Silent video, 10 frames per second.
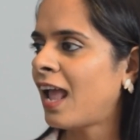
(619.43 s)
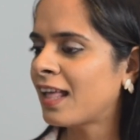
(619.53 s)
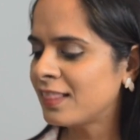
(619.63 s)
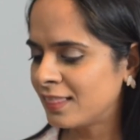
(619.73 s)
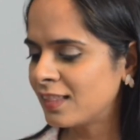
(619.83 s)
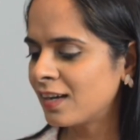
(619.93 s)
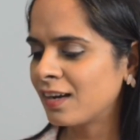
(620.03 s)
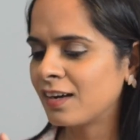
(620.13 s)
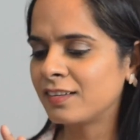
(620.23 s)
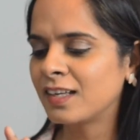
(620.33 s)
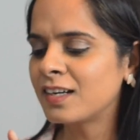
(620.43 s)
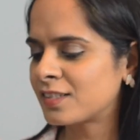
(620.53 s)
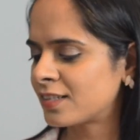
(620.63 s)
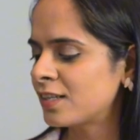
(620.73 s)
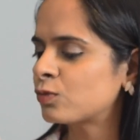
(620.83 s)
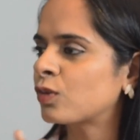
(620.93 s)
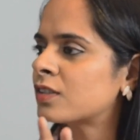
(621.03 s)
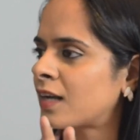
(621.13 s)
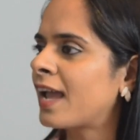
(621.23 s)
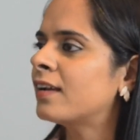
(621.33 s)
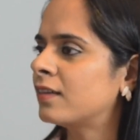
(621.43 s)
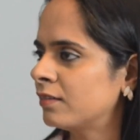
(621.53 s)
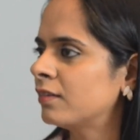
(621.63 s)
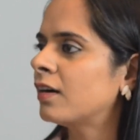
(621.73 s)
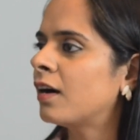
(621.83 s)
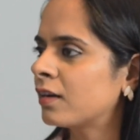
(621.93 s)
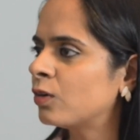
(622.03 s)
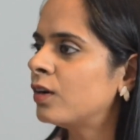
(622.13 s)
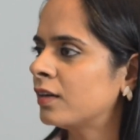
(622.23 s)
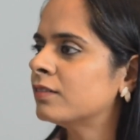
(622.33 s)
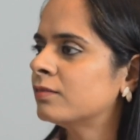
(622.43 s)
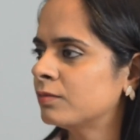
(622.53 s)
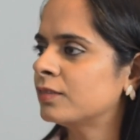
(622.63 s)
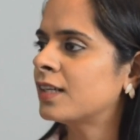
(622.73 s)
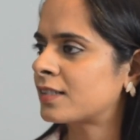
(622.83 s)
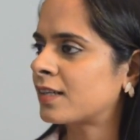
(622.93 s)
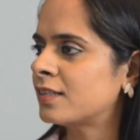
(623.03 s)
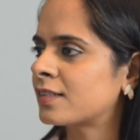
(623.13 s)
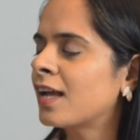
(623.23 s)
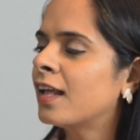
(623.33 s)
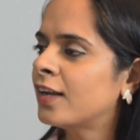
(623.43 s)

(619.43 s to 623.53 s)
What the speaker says: and the distance was like a good distance.